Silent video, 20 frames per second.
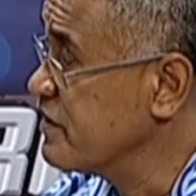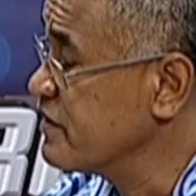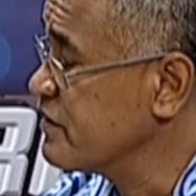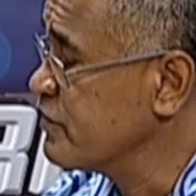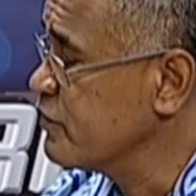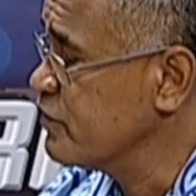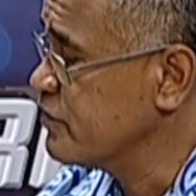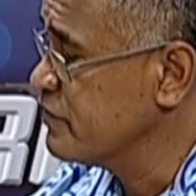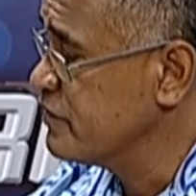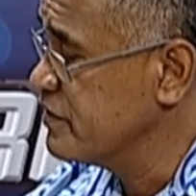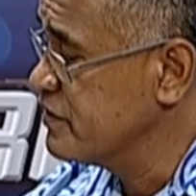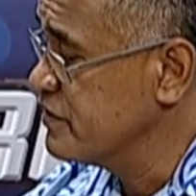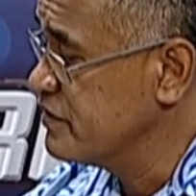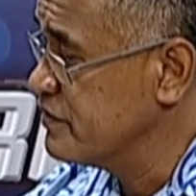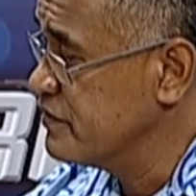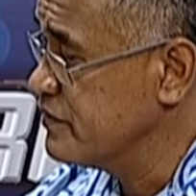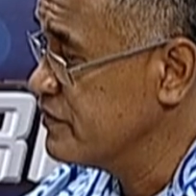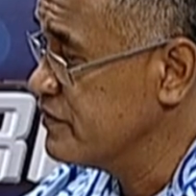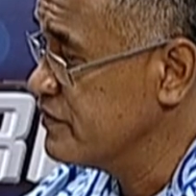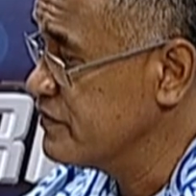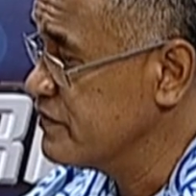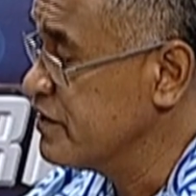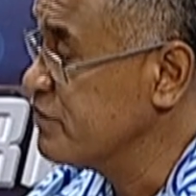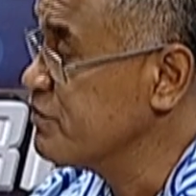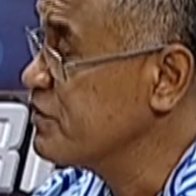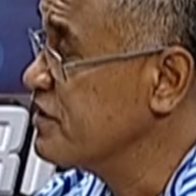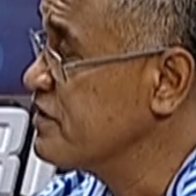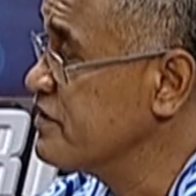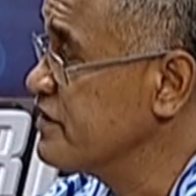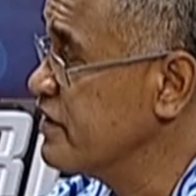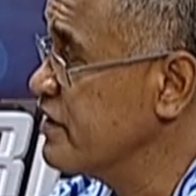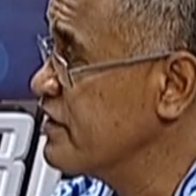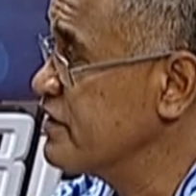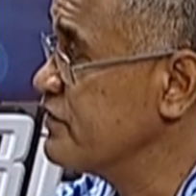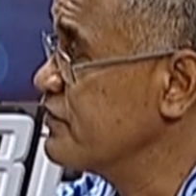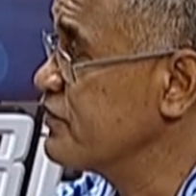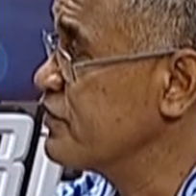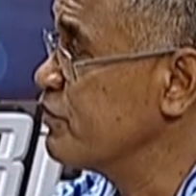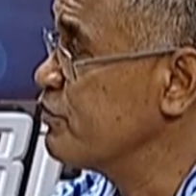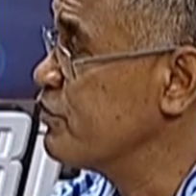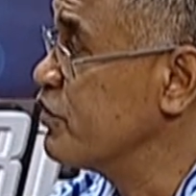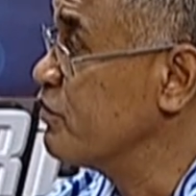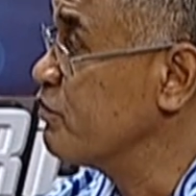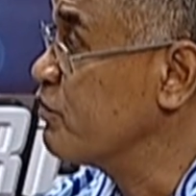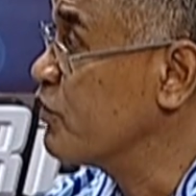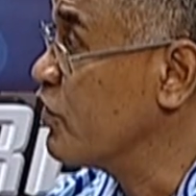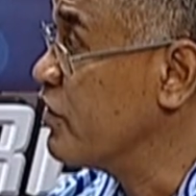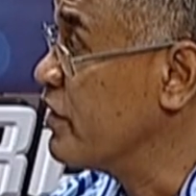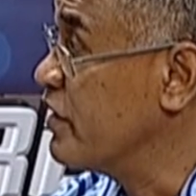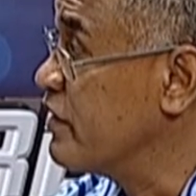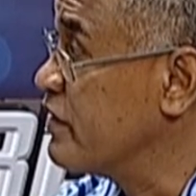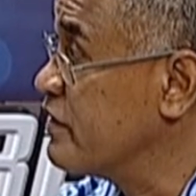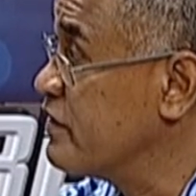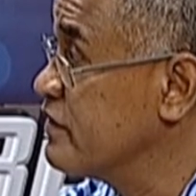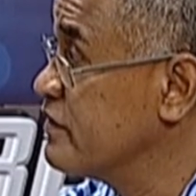letter or the termination letter from your employer.